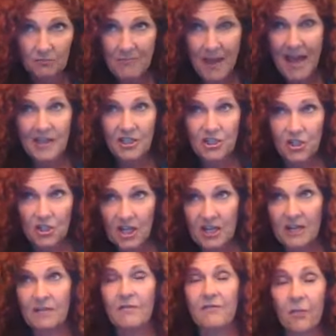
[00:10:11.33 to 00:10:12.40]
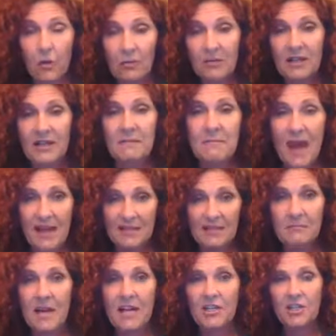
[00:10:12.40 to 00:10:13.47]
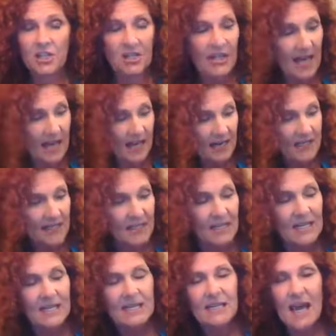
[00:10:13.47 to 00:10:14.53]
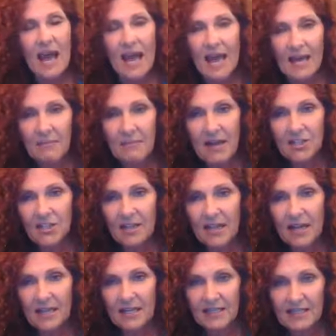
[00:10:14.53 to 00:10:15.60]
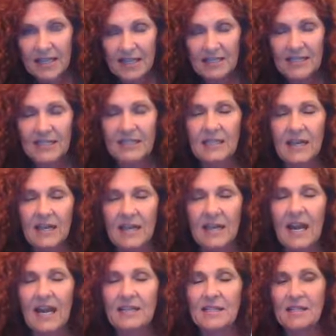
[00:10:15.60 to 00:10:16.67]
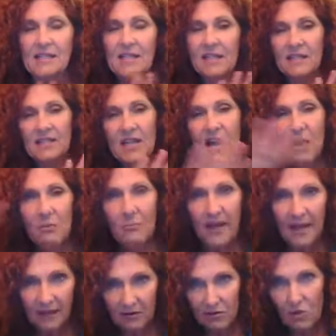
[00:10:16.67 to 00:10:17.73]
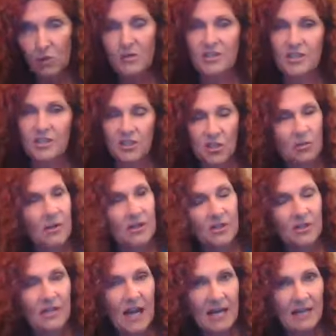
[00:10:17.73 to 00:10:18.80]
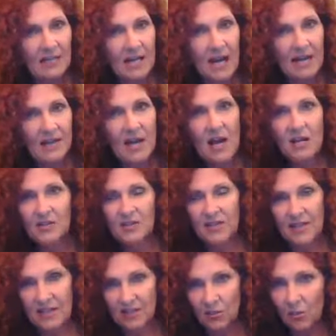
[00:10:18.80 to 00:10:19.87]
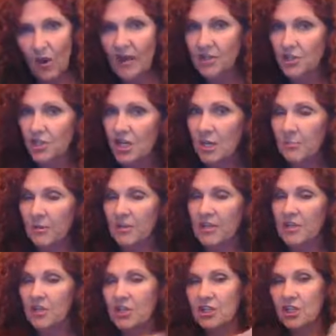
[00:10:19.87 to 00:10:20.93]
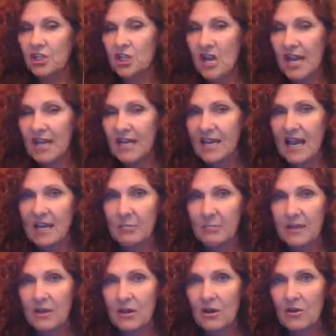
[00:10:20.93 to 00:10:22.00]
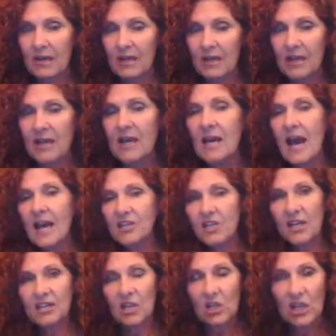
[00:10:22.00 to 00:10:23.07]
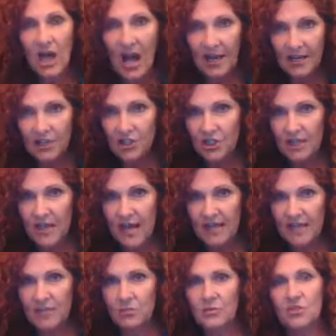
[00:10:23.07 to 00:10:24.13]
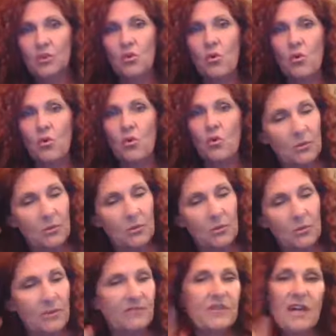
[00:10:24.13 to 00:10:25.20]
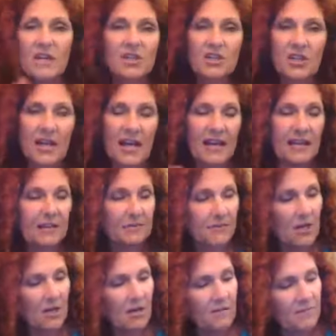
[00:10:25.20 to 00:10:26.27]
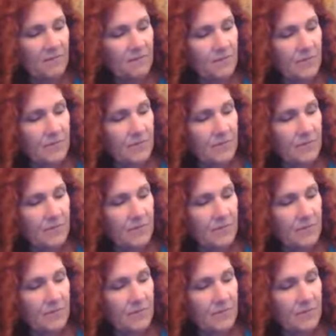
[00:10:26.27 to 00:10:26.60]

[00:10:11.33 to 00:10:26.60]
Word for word: MaxGen, formerly maximized genetics I had my genetics testing done. I did the entire panel, which is $299, and that's way cheaper than just checking APOE. I checked a lot of genetics, which you all can see we've done a genetic um,